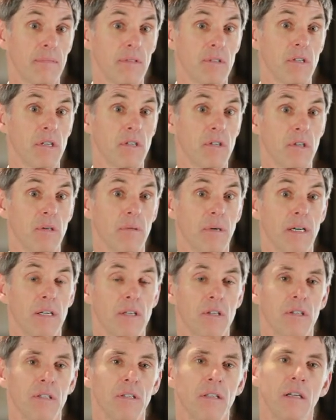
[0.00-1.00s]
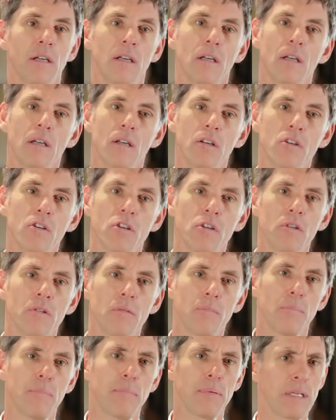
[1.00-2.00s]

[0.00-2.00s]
situation to